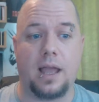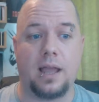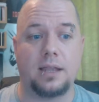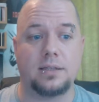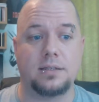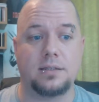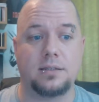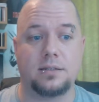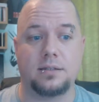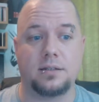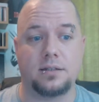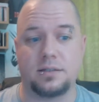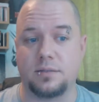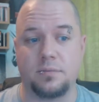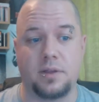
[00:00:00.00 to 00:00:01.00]
and
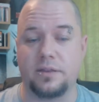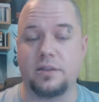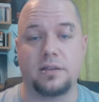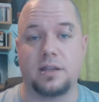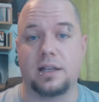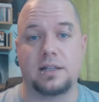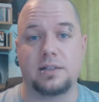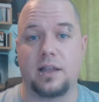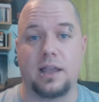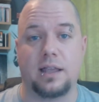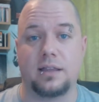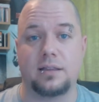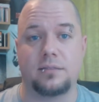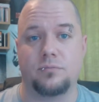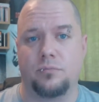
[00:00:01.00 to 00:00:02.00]
some other
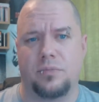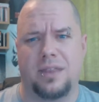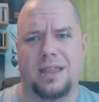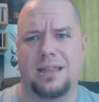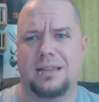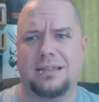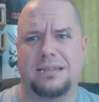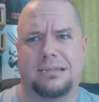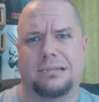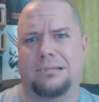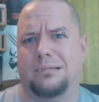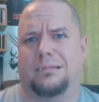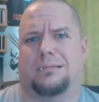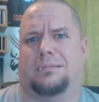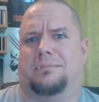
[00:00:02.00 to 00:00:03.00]
exciting things,
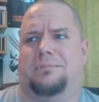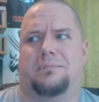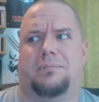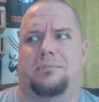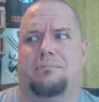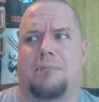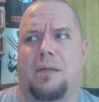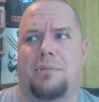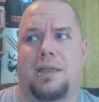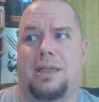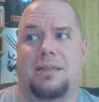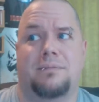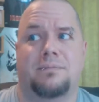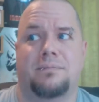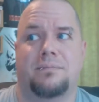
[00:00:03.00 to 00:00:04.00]

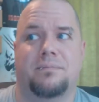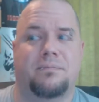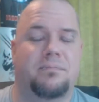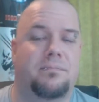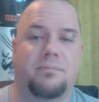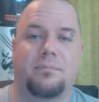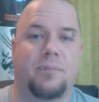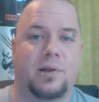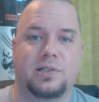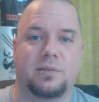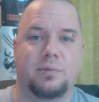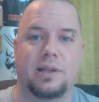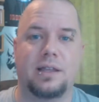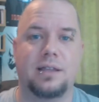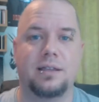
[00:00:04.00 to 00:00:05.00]
maybe.
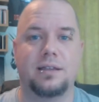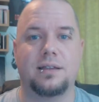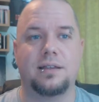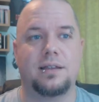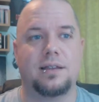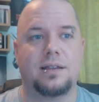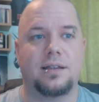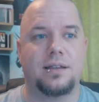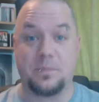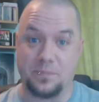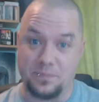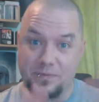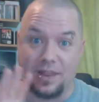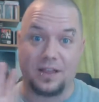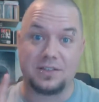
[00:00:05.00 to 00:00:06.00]
Possibly.
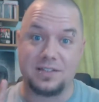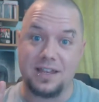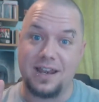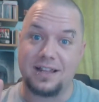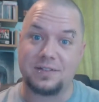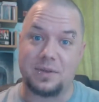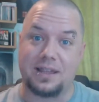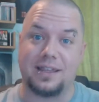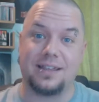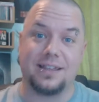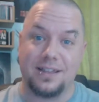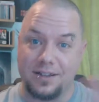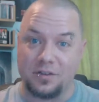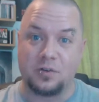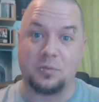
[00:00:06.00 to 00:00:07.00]
I'll see you next week.
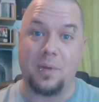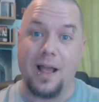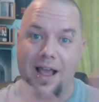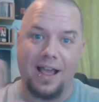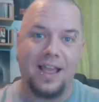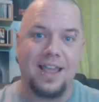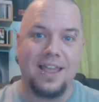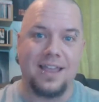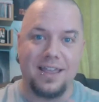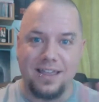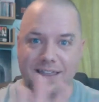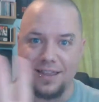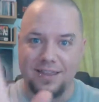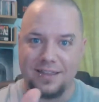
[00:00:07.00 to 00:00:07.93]
Goodbye.